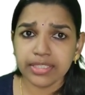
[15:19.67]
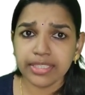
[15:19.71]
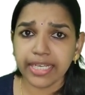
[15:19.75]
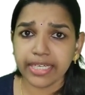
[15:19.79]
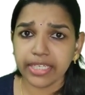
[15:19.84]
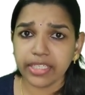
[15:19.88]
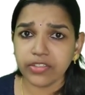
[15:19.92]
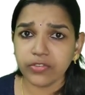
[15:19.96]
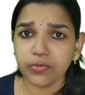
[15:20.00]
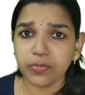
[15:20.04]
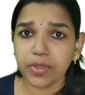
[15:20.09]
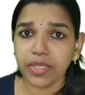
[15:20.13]

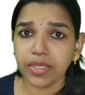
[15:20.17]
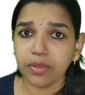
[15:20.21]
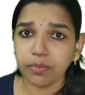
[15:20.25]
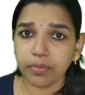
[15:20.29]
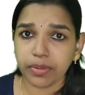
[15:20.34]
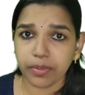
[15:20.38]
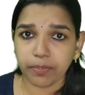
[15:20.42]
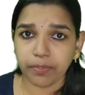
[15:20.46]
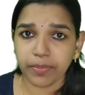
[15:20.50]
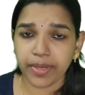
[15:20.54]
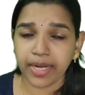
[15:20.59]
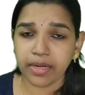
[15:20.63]
That is being
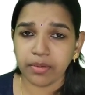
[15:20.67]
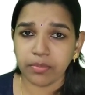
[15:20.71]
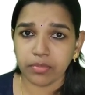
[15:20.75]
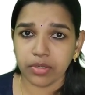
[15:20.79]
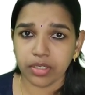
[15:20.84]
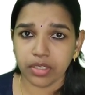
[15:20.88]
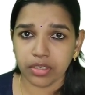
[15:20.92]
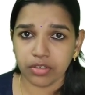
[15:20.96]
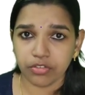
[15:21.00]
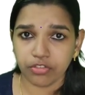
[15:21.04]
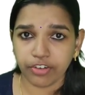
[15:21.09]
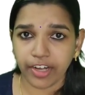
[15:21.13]
prepared,
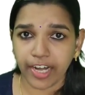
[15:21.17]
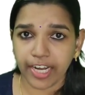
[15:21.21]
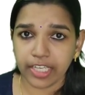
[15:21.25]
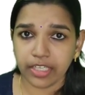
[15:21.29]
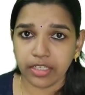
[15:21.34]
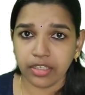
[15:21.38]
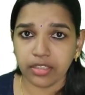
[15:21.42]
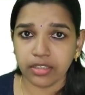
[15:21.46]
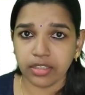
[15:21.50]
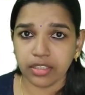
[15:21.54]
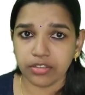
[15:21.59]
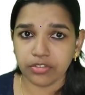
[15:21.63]

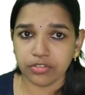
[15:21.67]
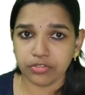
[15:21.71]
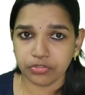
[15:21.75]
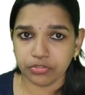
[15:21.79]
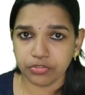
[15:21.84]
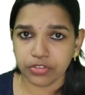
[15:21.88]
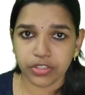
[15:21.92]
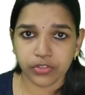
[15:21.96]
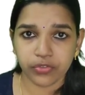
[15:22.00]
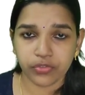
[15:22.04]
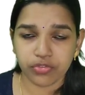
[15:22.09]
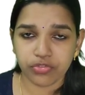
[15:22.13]

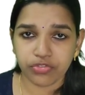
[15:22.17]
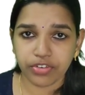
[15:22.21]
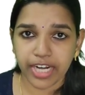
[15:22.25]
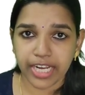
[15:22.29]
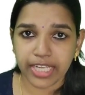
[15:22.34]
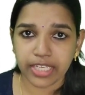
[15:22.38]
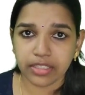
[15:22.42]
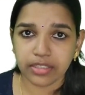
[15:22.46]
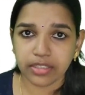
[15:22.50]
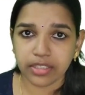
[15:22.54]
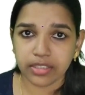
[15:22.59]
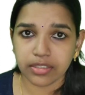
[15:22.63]

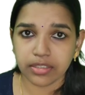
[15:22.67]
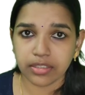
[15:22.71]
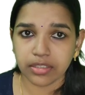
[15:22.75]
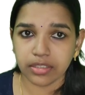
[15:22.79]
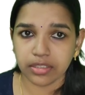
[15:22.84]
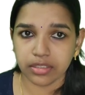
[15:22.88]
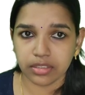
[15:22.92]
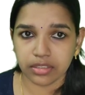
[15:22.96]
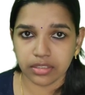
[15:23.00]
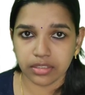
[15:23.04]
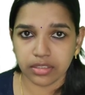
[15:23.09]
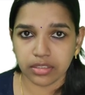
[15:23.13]

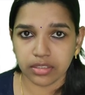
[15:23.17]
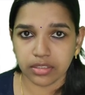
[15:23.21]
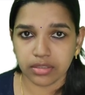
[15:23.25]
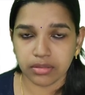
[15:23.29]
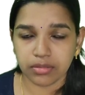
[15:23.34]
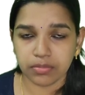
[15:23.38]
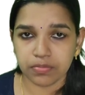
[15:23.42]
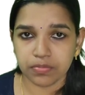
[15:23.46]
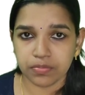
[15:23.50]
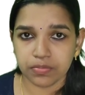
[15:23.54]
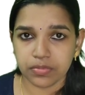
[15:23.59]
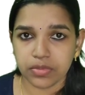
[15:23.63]

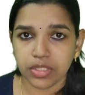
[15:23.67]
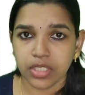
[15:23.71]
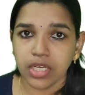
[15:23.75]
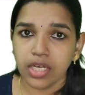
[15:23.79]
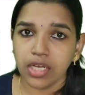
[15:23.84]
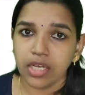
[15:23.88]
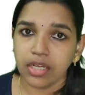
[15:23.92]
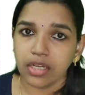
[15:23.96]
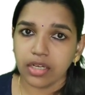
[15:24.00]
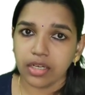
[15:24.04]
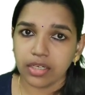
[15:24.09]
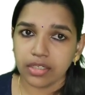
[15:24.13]

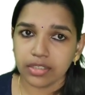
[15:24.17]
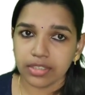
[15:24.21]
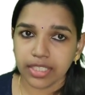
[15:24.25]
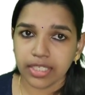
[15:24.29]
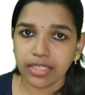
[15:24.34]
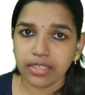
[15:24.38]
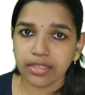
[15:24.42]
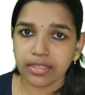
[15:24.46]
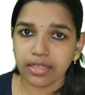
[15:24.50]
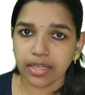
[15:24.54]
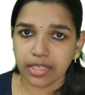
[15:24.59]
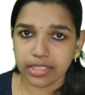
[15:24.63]

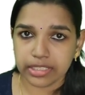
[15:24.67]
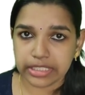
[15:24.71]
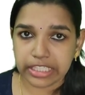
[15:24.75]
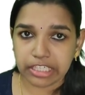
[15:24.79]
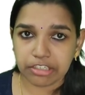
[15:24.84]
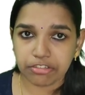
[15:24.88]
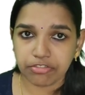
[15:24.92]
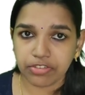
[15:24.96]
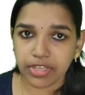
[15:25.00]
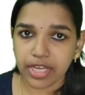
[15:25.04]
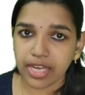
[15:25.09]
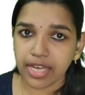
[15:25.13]

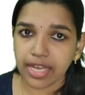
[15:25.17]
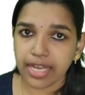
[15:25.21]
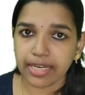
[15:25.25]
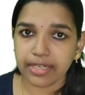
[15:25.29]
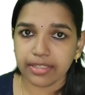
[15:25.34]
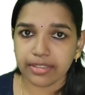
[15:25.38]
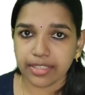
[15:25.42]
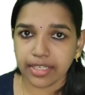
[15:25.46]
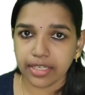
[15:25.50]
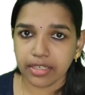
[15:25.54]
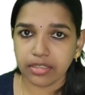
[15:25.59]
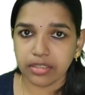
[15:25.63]
Dravya,
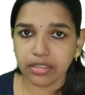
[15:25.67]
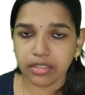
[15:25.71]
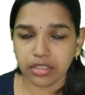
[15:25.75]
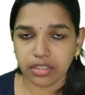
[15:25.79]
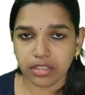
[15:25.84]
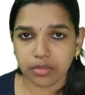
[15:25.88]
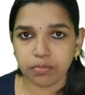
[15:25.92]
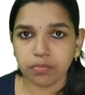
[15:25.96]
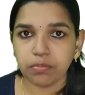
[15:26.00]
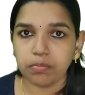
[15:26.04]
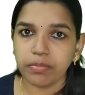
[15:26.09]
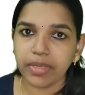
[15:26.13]
and then
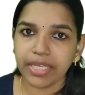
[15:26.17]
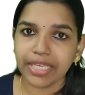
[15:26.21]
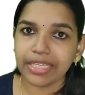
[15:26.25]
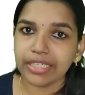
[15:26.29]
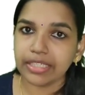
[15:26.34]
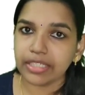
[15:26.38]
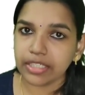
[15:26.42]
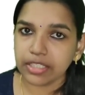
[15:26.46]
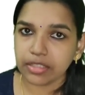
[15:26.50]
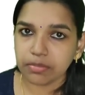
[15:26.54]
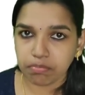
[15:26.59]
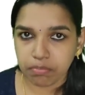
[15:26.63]

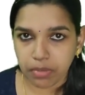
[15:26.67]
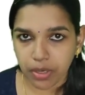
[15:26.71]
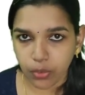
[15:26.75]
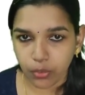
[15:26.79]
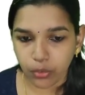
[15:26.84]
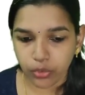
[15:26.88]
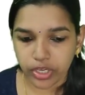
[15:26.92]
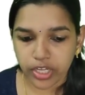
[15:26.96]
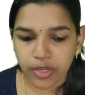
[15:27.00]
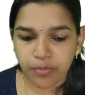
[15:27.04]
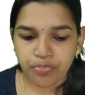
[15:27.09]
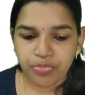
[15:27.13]
making it
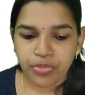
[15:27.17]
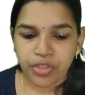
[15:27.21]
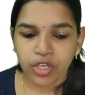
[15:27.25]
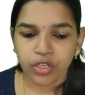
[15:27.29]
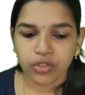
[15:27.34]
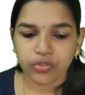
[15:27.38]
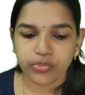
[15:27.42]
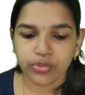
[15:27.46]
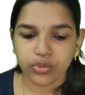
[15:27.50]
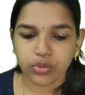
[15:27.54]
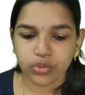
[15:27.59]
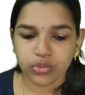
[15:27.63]
powder.
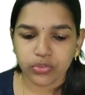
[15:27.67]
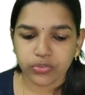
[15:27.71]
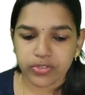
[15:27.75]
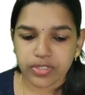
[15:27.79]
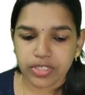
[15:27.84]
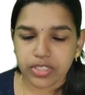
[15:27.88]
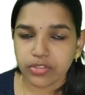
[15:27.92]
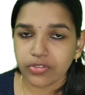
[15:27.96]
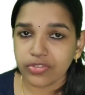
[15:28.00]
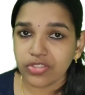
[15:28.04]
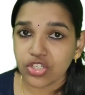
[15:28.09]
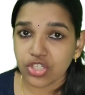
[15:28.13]
So
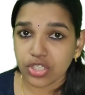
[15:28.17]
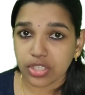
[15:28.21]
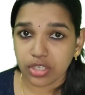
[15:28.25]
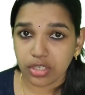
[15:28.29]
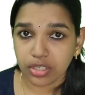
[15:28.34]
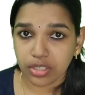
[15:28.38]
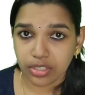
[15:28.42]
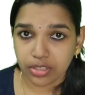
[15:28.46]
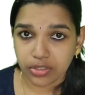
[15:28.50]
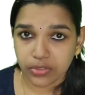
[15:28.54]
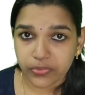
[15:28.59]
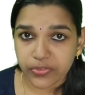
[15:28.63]
such
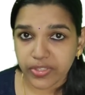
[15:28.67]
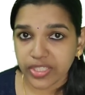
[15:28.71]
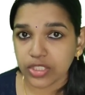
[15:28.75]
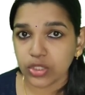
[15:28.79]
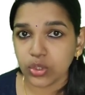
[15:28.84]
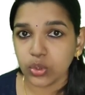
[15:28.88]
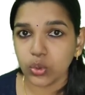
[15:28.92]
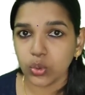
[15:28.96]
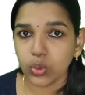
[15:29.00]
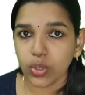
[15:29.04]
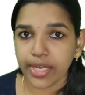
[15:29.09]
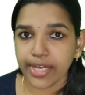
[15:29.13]

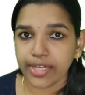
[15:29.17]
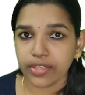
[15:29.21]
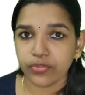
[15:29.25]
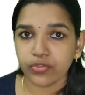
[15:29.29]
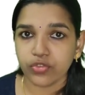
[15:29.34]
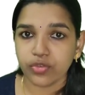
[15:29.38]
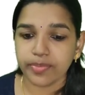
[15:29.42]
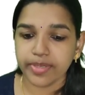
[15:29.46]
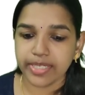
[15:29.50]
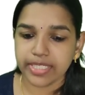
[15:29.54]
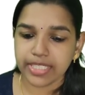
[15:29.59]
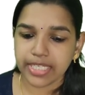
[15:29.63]
Saktu
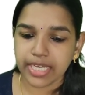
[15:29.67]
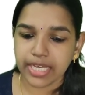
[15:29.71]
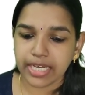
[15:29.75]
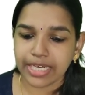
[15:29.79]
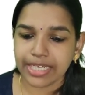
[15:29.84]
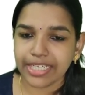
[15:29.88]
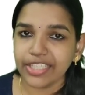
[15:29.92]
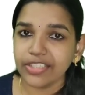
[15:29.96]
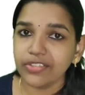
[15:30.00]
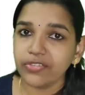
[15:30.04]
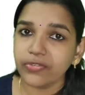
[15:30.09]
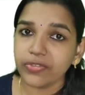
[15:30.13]
has to be
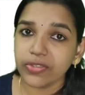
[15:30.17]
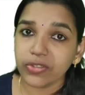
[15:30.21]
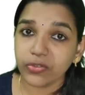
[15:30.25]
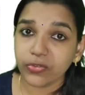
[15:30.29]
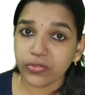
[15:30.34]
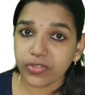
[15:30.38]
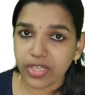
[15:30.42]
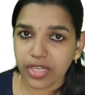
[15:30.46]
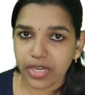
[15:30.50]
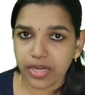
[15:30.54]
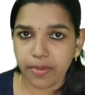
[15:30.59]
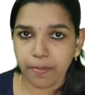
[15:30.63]
taken in
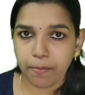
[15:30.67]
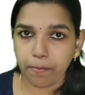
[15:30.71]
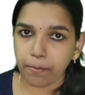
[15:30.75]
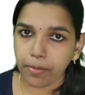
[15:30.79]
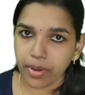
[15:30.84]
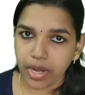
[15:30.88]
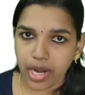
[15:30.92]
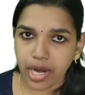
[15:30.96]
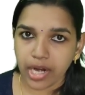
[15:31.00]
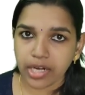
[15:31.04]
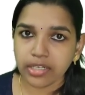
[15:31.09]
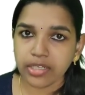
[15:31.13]
16
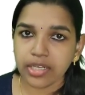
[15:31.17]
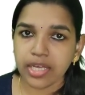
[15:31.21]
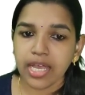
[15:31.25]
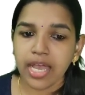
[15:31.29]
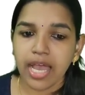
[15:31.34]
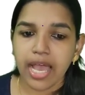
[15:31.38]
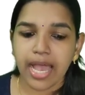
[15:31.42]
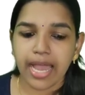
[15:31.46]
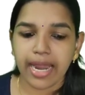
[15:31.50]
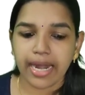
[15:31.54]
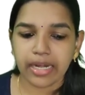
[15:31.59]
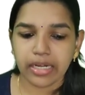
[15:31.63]
part,
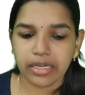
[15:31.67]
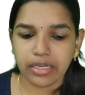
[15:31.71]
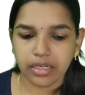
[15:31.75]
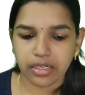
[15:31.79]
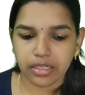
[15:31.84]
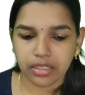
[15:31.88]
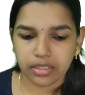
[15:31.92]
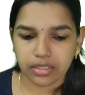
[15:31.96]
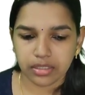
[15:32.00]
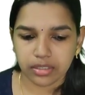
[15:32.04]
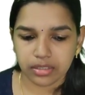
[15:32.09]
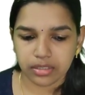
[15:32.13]

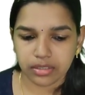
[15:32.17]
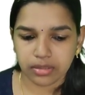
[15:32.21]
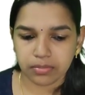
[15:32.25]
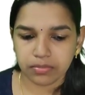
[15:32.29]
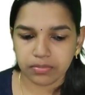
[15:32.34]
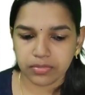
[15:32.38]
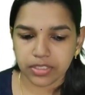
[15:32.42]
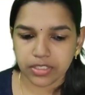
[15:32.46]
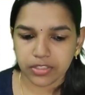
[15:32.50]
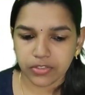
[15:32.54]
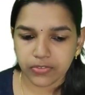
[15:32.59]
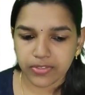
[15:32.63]
and
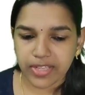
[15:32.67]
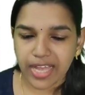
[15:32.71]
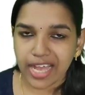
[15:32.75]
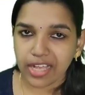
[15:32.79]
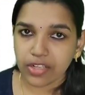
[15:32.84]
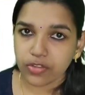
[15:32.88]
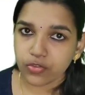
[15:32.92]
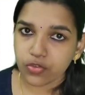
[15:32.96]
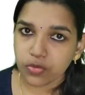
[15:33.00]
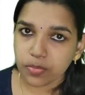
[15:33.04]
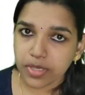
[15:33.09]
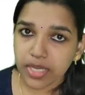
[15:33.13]
this
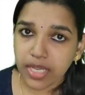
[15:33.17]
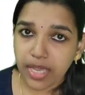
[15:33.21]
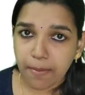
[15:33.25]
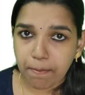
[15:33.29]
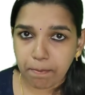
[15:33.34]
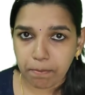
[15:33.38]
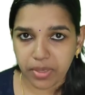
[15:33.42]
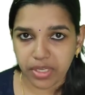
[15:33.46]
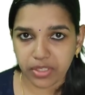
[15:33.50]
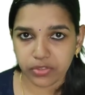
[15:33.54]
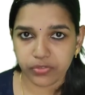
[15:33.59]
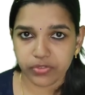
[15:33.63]
has to
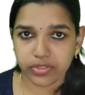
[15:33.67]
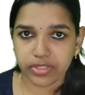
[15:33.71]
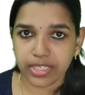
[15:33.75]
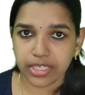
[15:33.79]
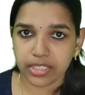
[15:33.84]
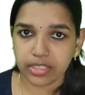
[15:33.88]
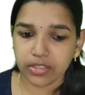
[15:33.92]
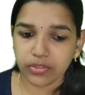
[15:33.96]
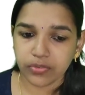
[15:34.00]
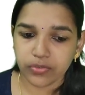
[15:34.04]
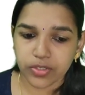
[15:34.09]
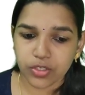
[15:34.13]
be mixed.
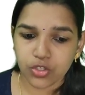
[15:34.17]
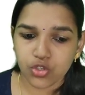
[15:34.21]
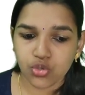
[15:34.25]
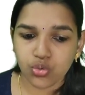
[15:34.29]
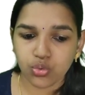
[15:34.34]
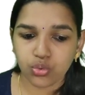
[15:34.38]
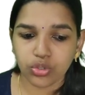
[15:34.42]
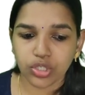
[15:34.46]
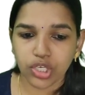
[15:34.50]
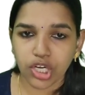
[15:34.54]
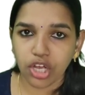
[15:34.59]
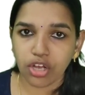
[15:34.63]
That is, the
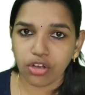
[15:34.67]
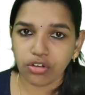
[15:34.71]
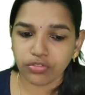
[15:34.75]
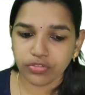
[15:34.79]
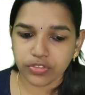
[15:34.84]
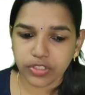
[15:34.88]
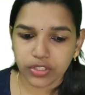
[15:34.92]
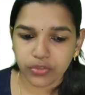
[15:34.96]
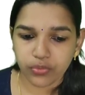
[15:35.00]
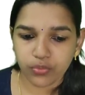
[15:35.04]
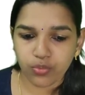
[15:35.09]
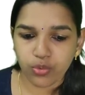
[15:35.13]
churna
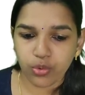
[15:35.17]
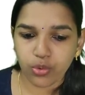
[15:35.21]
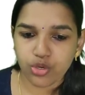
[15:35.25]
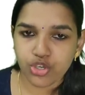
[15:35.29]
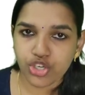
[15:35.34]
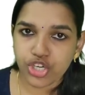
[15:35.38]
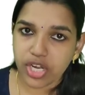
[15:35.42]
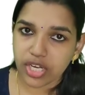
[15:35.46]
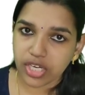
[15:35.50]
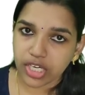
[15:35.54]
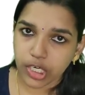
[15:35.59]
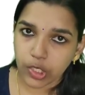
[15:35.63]
of this
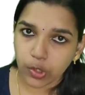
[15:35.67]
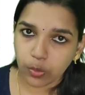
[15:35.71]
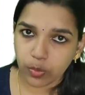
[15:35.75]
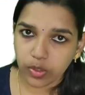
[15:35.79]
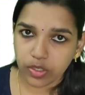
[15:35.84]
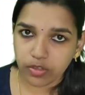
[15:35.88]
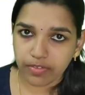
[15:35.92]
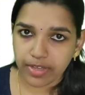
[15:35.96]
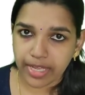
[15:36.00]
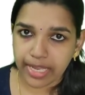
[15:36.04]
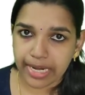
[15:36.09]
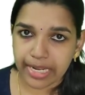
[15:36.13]
Vyosha,
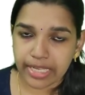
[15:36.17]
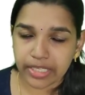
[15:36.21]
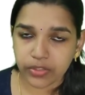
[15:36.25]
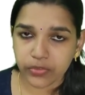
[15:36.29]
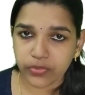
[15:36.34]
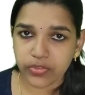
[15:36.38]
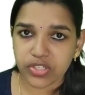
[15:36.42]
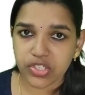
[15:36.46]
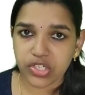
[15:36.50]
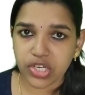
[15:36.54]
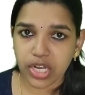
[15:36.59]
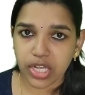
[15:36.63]
Katvi, Vara,
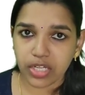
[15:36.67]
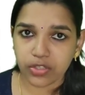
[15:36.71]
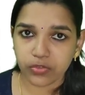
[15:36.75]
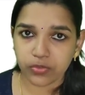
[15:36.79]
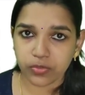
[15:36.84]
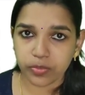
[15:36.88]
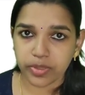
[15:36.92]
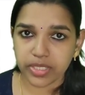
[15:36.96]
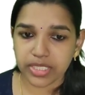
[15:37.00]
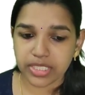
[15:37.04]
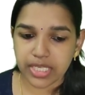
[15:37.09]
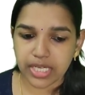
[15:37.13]
etc.
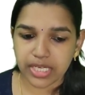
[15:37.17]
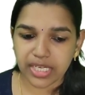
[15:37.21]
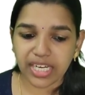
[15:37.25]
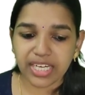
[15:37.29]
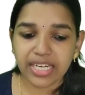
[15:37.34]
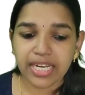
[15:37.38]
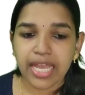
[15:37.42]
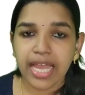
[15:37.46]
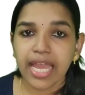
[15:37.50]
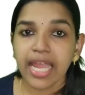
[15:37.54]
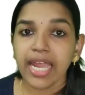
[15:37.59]
has to be taken.